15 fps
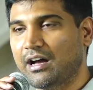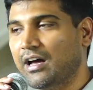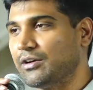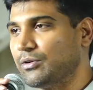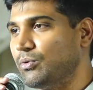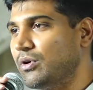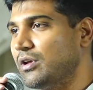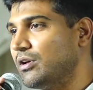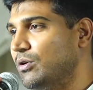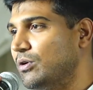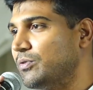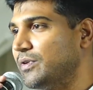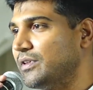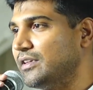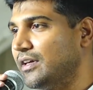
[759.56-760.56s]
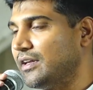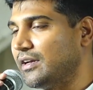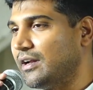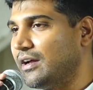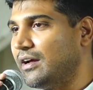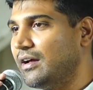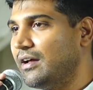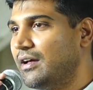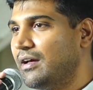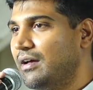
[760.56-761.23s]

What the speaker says: are going out with their